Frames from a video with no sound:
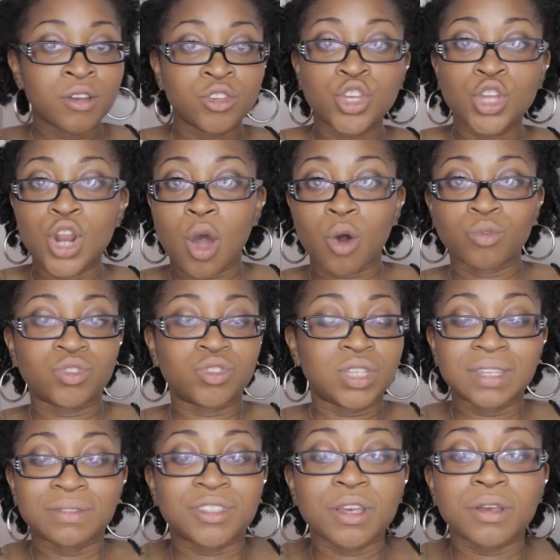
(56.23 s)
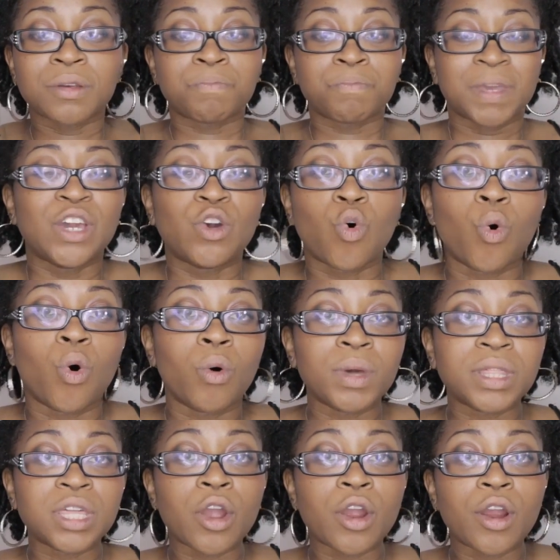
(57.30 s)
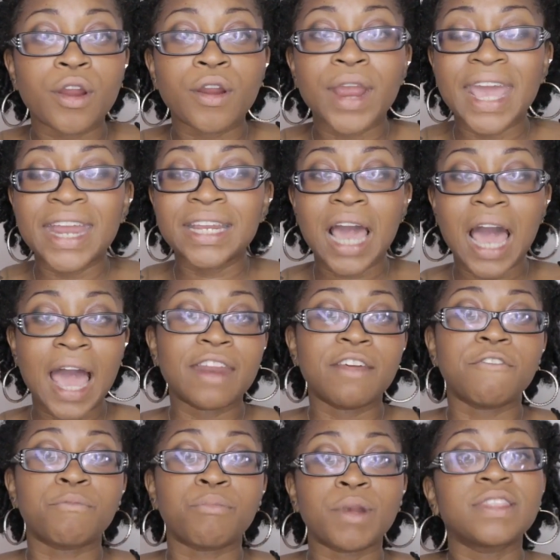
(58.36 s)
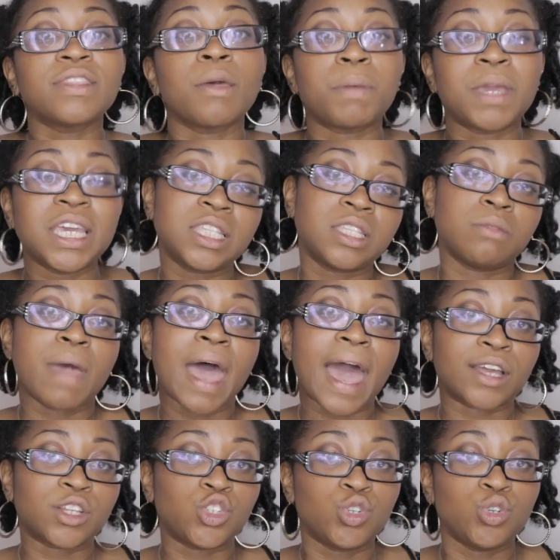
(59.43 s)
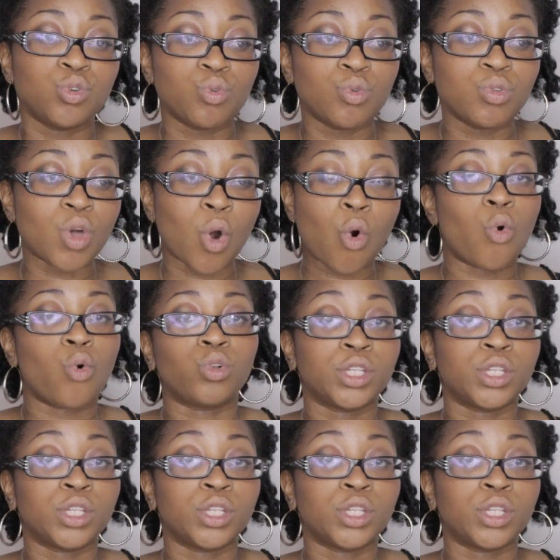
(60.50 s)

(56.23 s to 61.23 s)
you know, to be cool with her and kind of bring the peace back to the whole